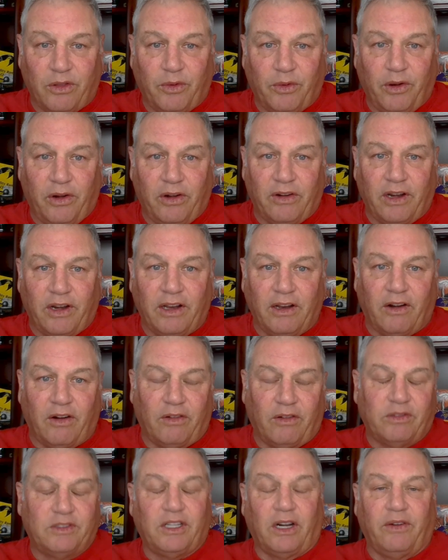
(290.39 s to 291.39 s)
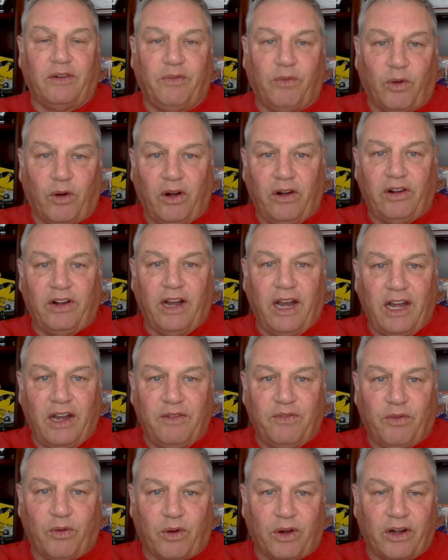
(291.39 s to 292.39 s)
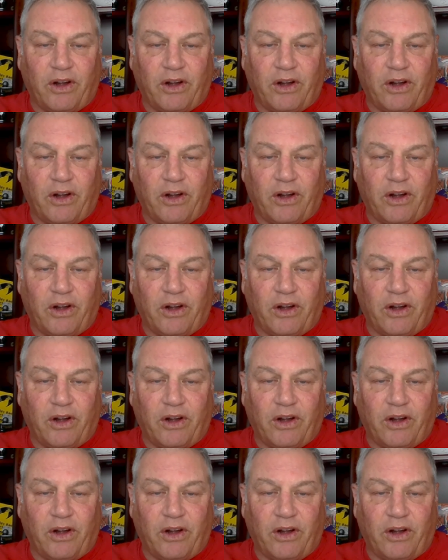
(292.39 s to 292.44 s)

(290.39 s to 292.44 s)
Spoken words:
484